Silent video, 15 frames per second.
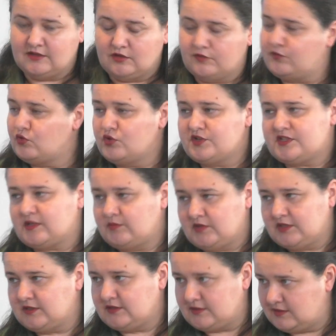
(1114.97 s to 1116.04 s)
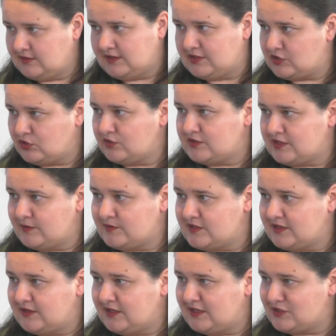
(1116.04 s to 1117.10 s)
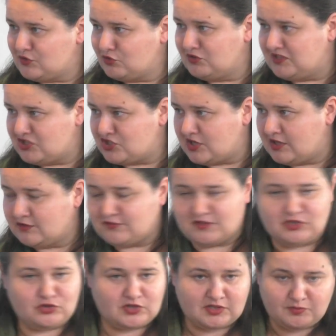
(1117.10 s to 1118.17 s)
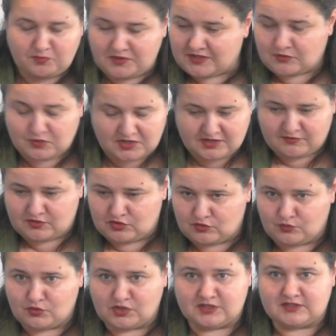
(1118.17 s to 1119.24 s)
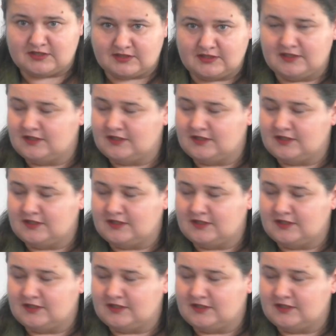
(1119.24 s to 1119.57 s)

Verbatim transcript: of course, I mean, it's not something that is on the shelf and you can pick whatever you want.